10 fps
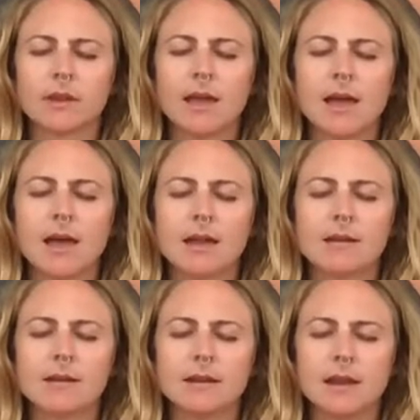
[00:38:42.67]

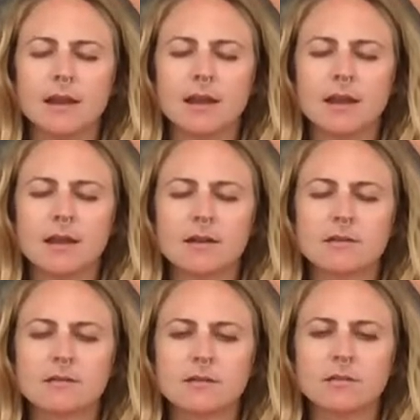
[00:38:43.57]
And
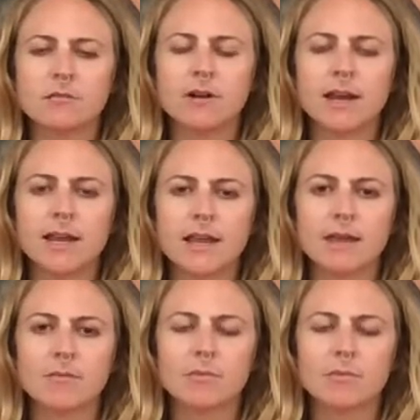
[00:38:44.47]
into the right hip.